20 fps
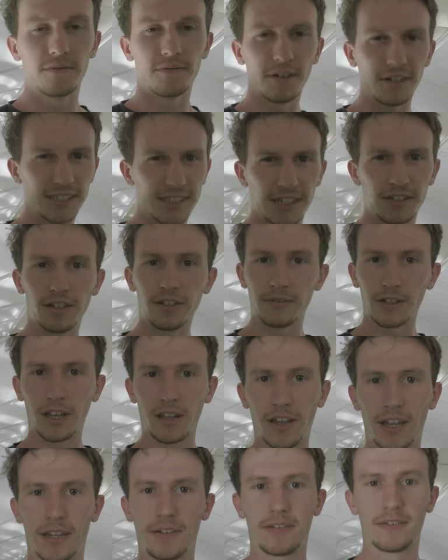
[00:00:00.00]
there's another
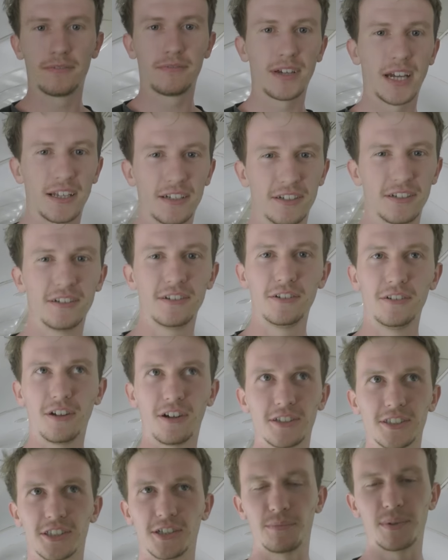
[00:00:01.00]
line that
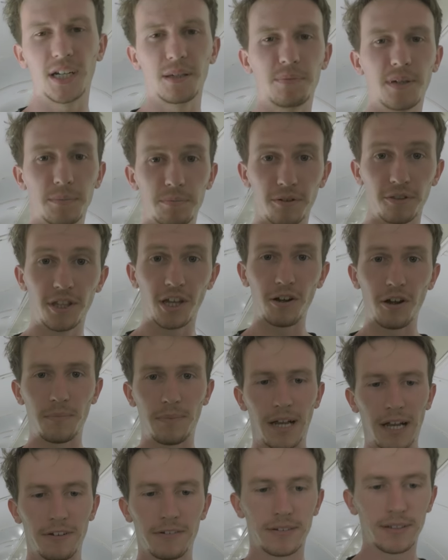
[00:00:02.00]
not so many people know
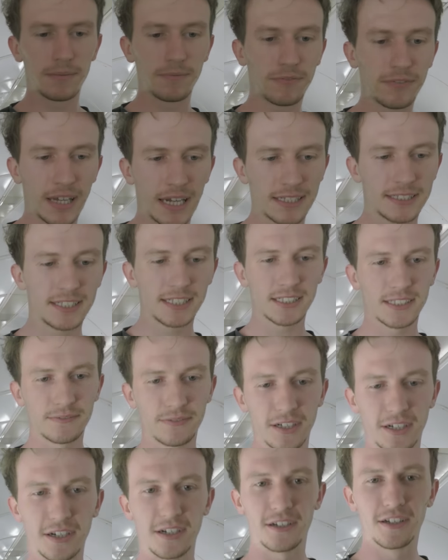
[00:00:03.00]
about. In fact, it's
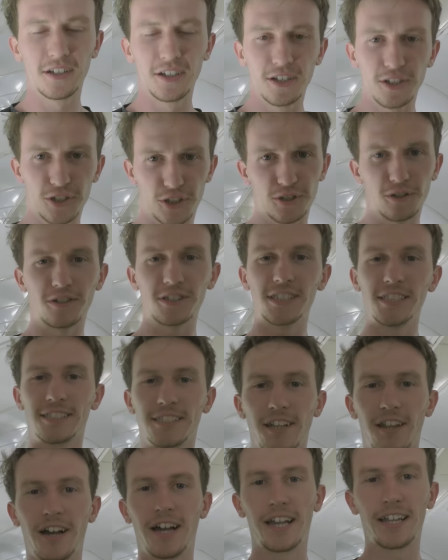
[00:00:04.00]
the
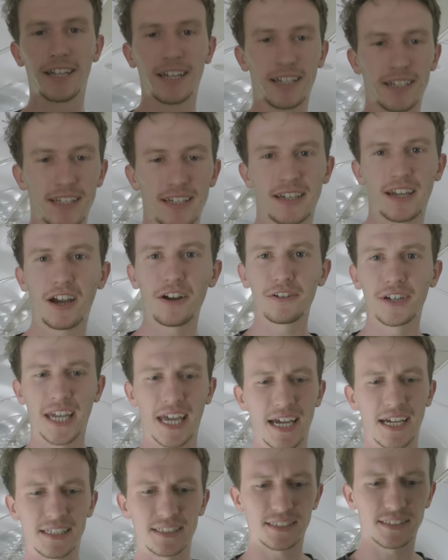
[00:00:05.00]
shortest line, and it only
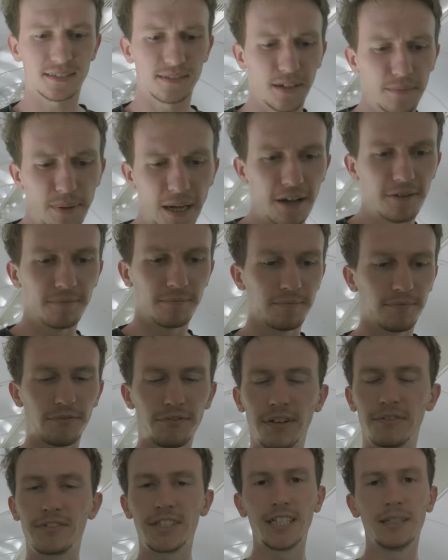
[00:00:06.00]
has
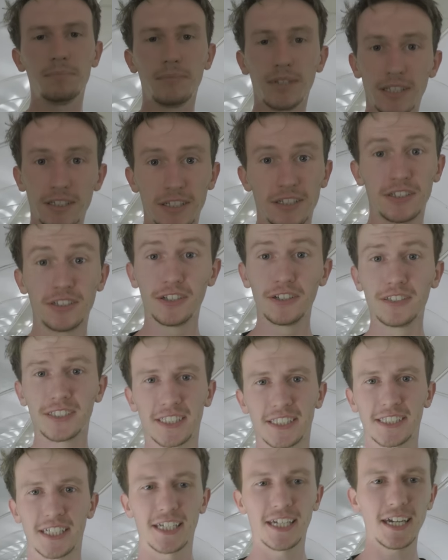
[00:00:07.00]
about 15 million
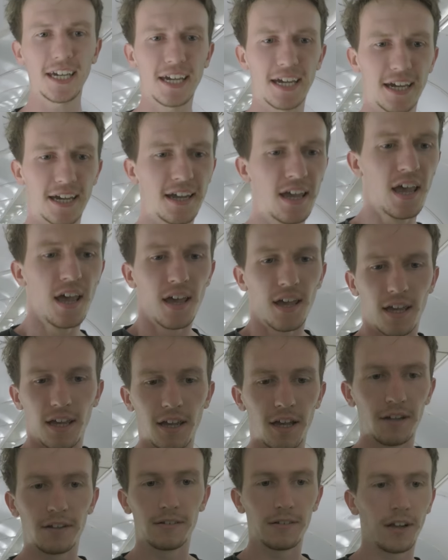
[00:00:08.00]
users a year.
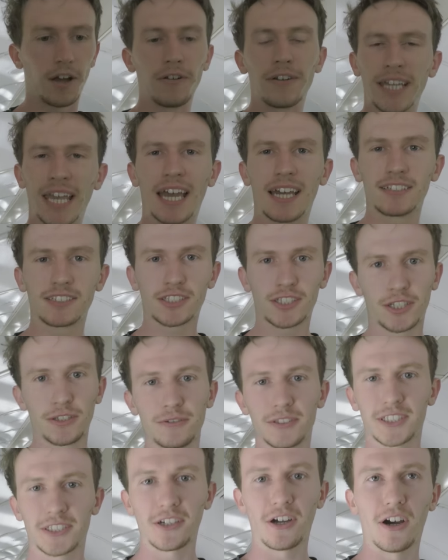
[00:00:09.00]
It only has
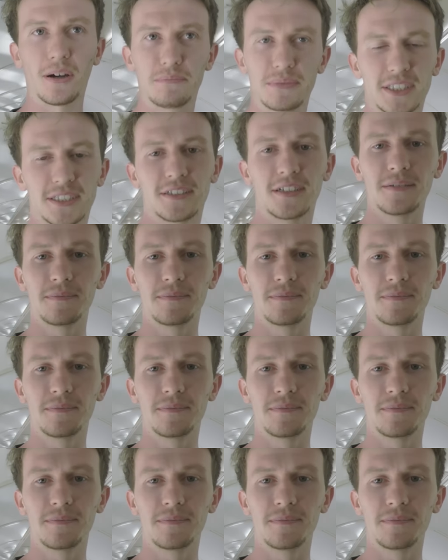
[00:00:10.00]
two stops.